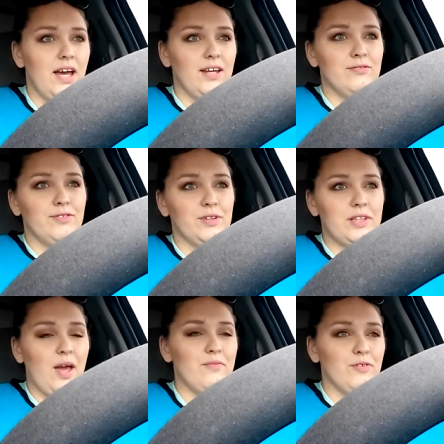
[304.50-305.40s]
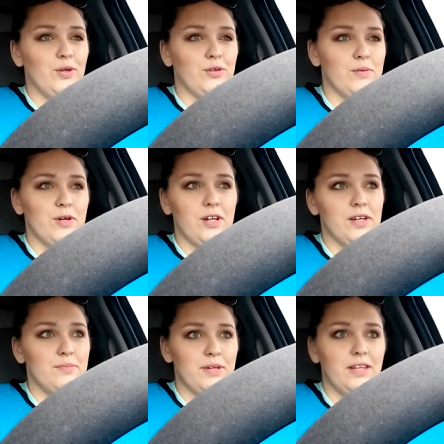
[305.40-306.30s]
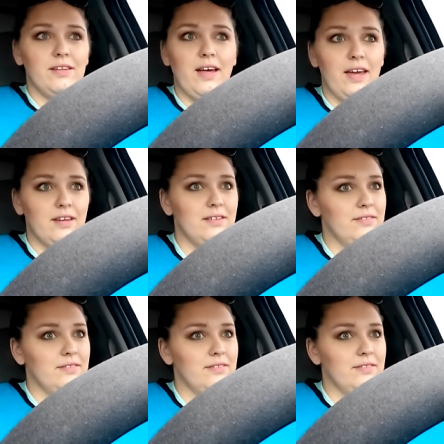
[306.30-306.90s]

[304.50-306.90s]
And full-time for a groomer can be like